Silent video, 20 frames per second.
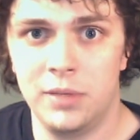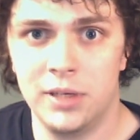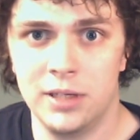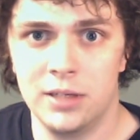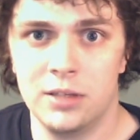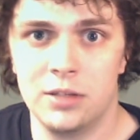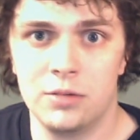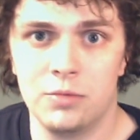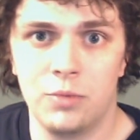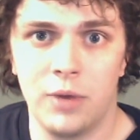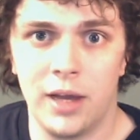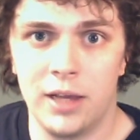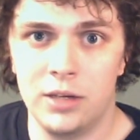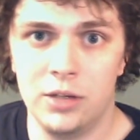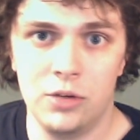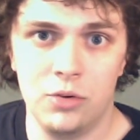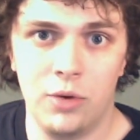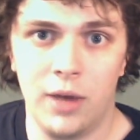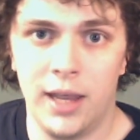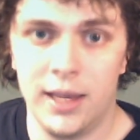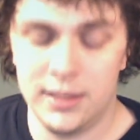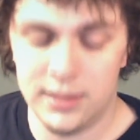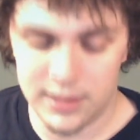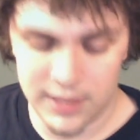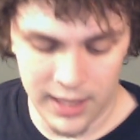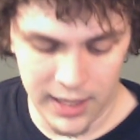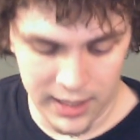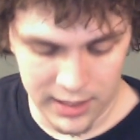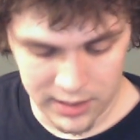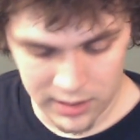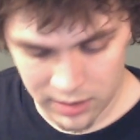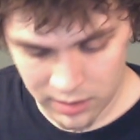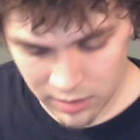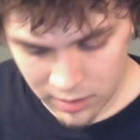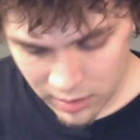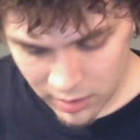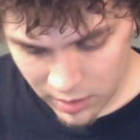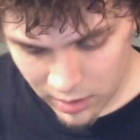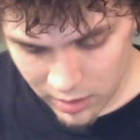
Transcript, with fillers: Blizz, why do you hate tank?